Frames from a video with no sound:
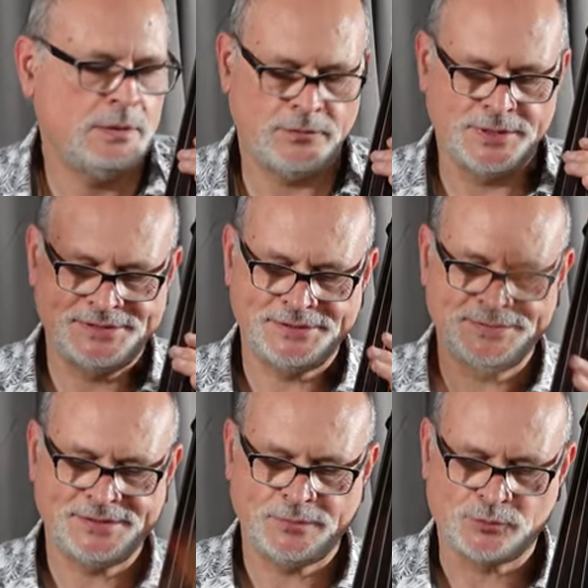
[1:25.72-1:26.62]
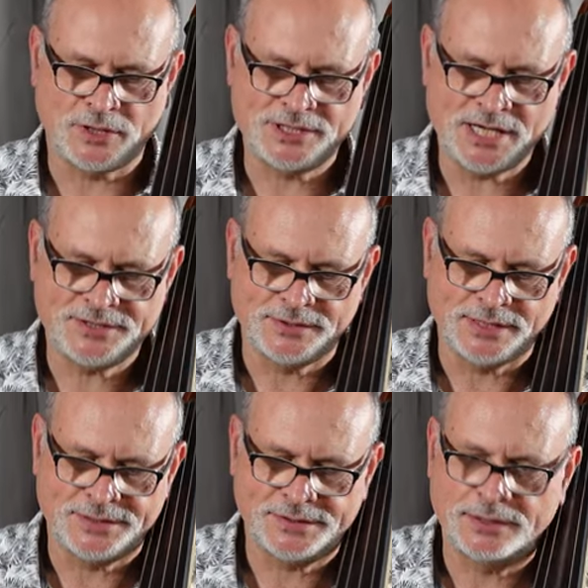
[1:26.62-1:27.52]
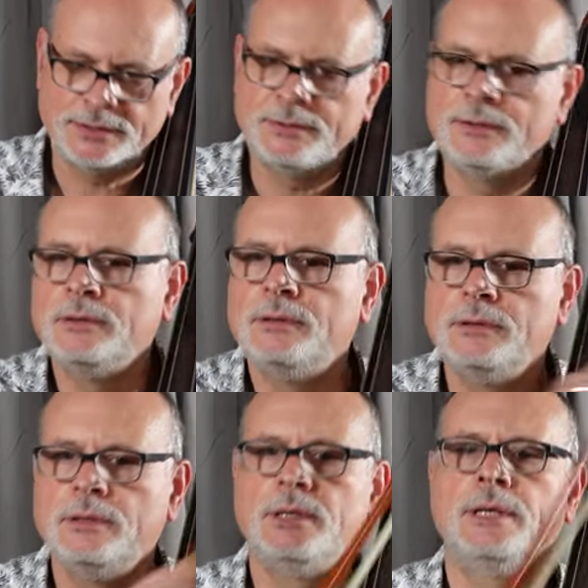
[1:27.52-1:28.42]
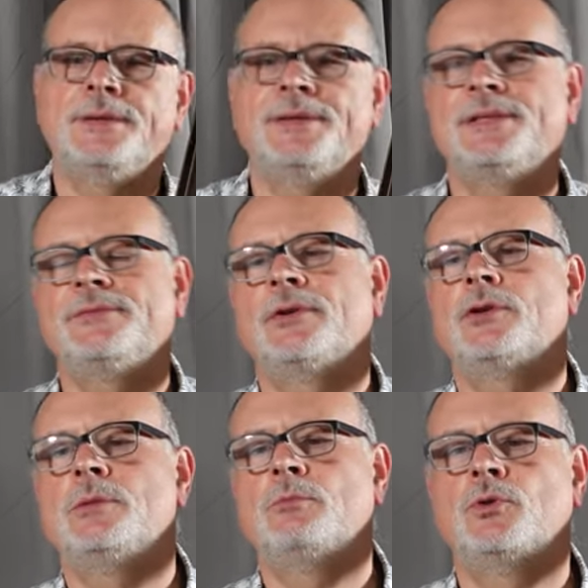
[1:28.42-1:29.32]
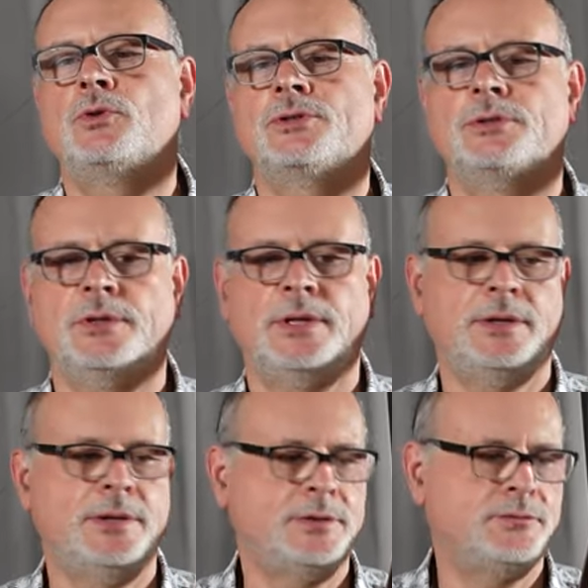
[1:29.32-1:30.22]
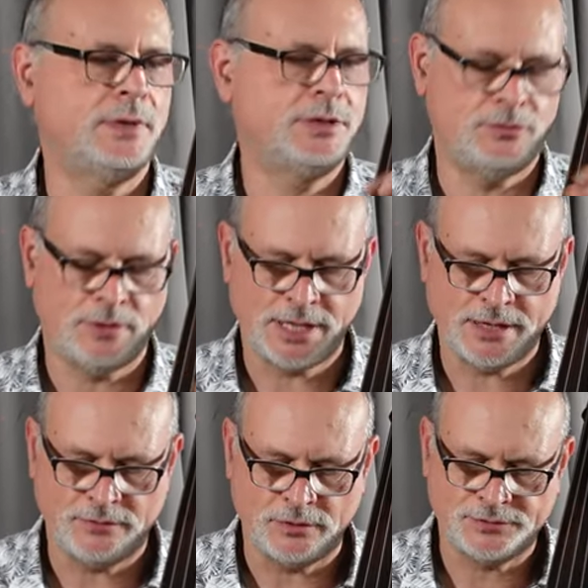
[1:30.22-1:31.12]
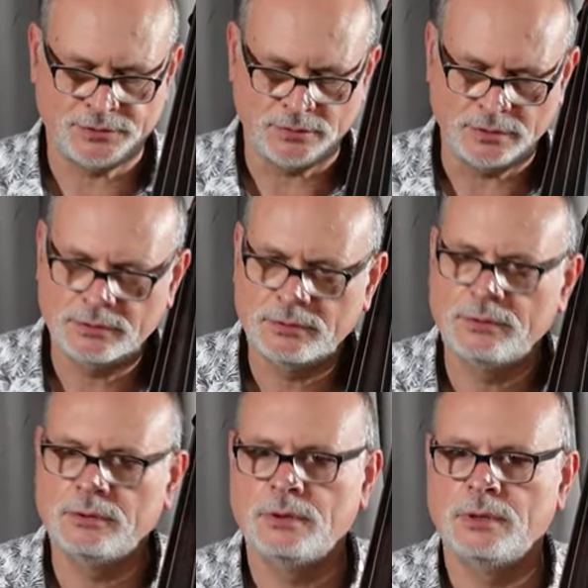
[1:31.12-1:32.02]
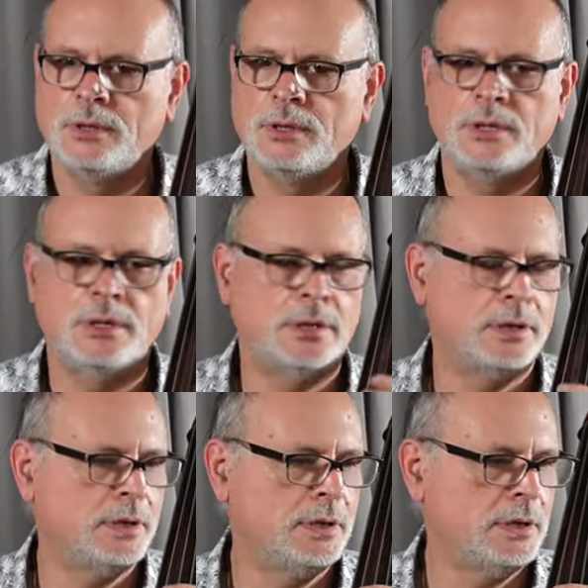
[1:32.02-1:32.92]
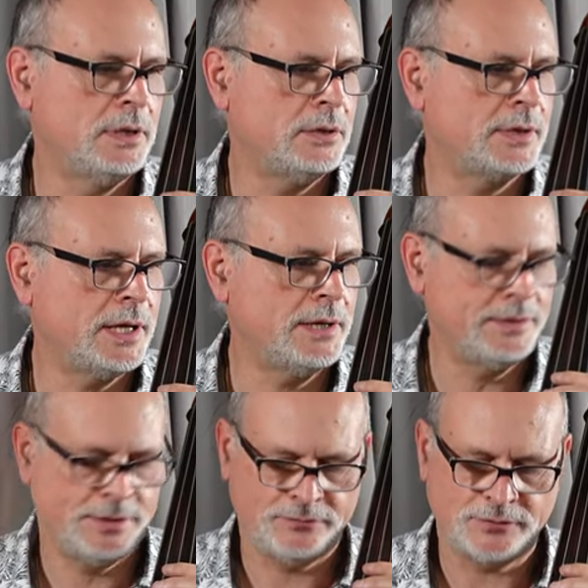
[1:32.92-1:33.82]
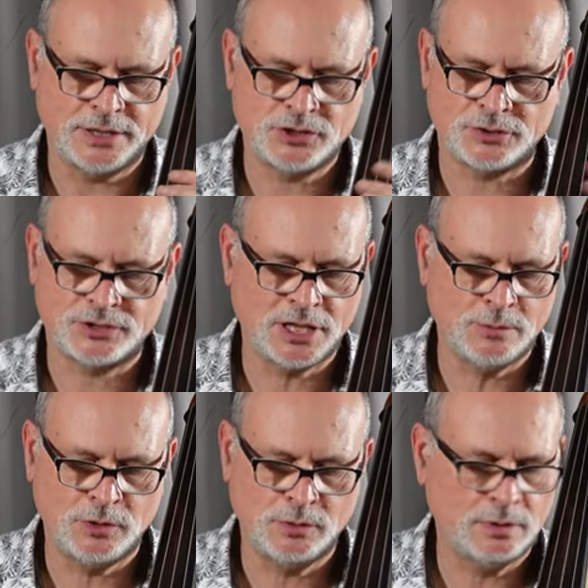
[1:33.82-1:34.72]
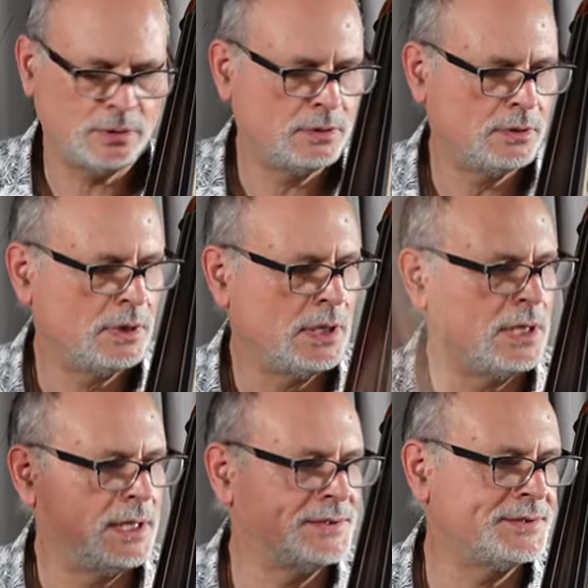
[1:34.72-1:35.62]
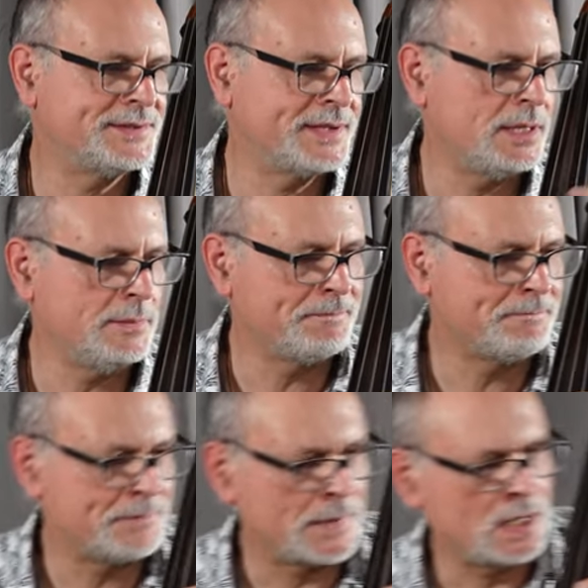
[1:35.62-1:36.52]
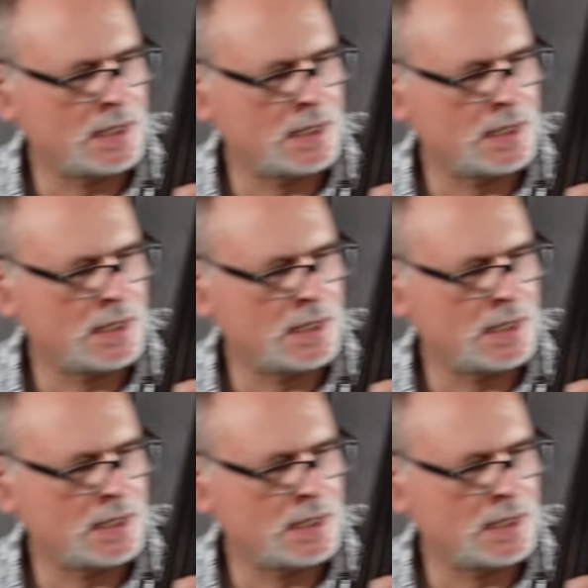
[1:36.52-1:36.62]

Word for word: for instance, projection is, this is very important. This is what you have also, uh-huh, okay, French or German, it's the same.